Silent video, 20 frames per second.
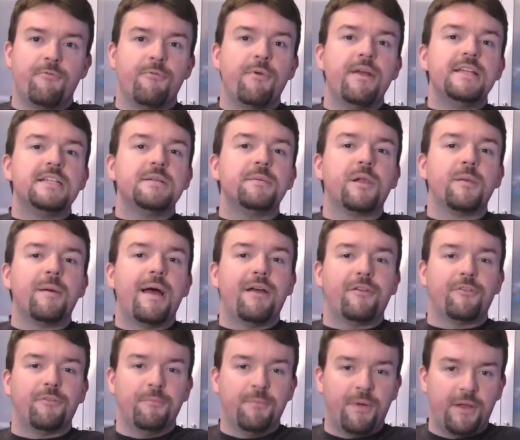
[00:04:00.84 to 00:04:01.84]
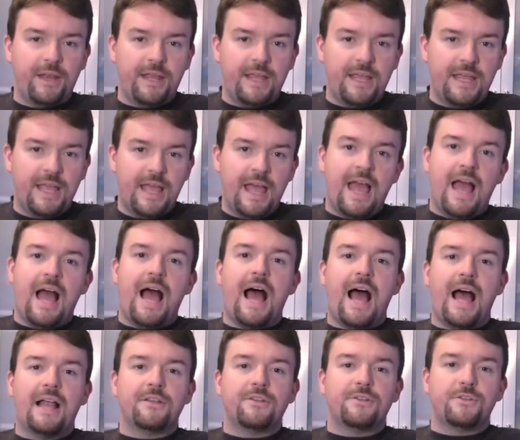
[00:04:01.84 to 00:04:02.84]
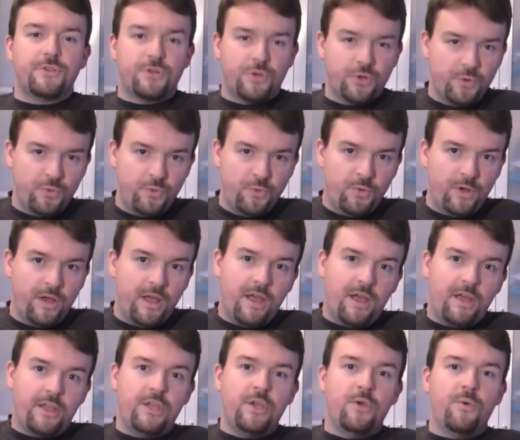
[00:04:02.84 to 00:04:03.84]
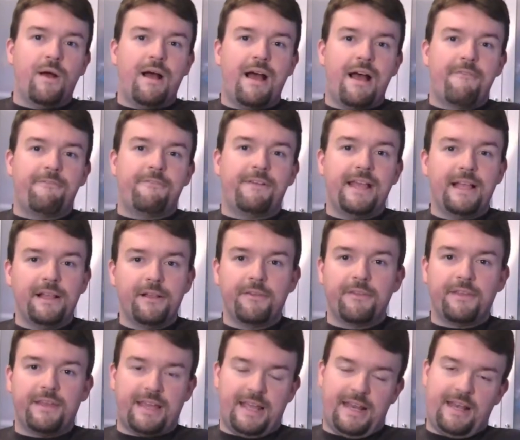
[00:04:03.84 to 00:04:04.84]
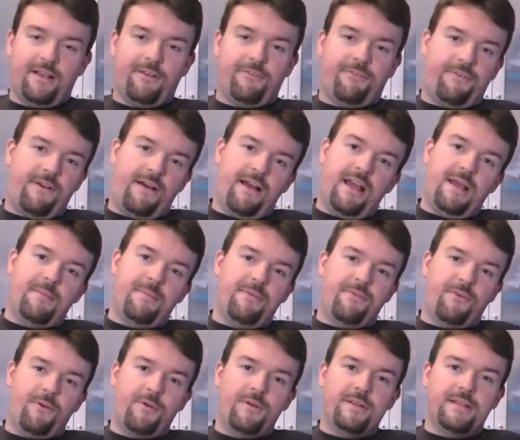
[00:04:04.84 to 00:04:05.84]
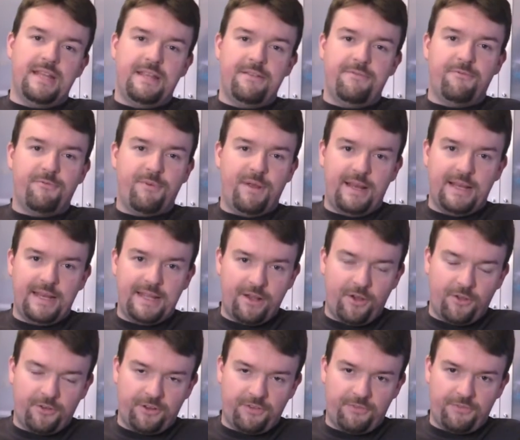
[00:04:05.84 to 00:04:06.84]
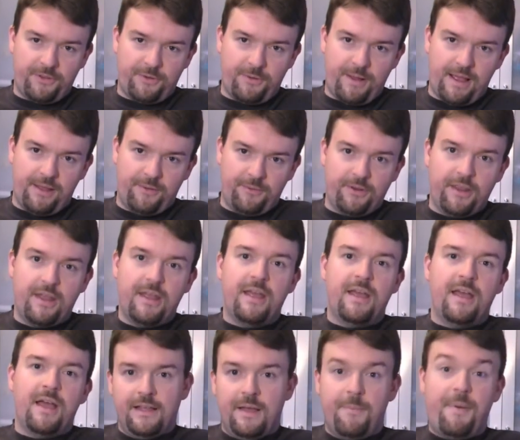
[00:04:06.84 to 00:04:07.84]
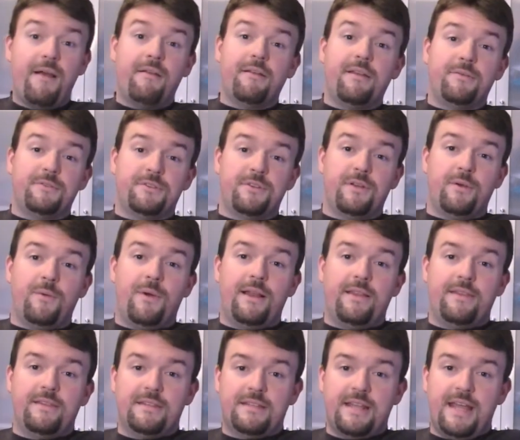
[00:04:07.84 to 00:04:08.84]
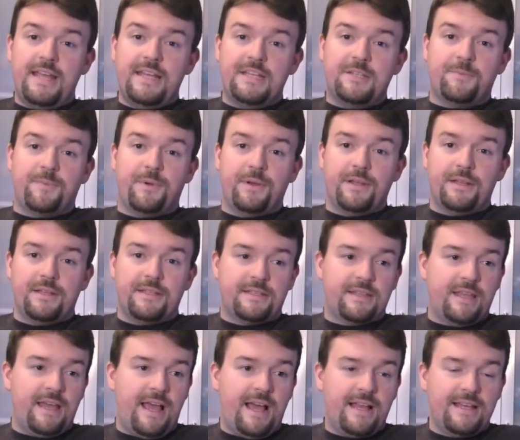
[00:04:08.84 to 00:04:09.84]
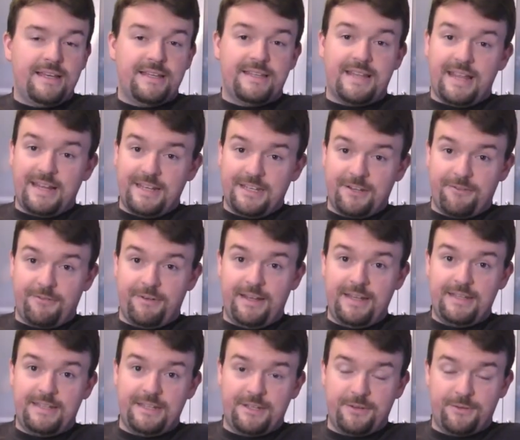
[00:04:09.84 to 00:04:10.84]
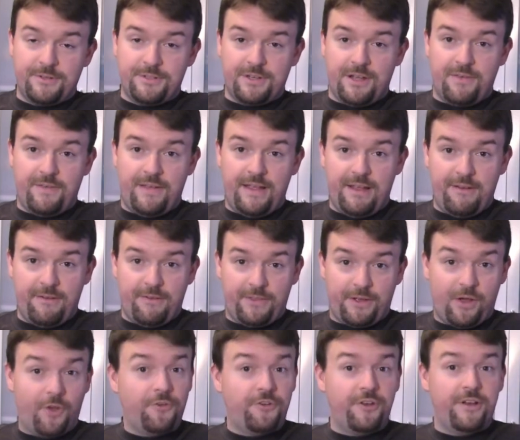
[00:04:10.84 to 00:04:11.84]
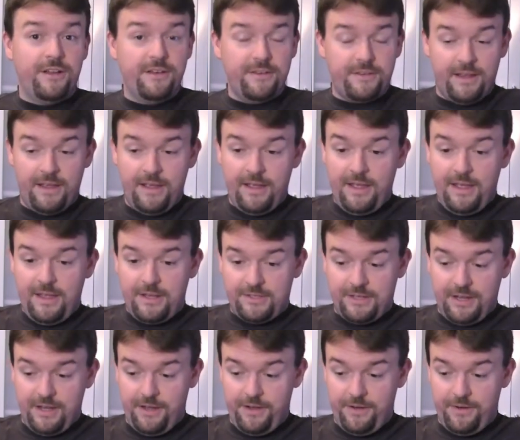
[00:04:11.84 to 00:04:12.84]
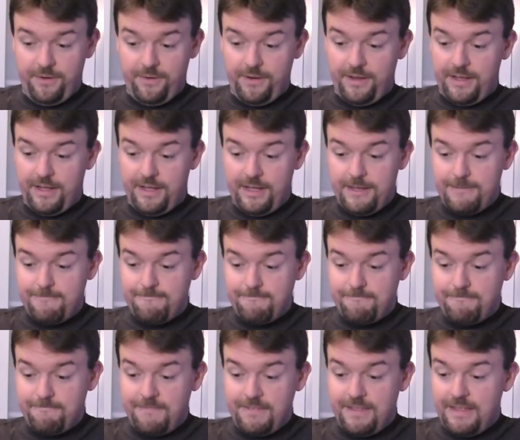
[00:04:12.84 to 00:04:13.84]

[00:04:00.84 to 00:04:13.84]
reasonable amount of money, and two, you have killed the Kindle Fire before it even really got off the ground. Apparently it was doing well in the States, but they hadn't deigned to release it to us over here on the continent. So,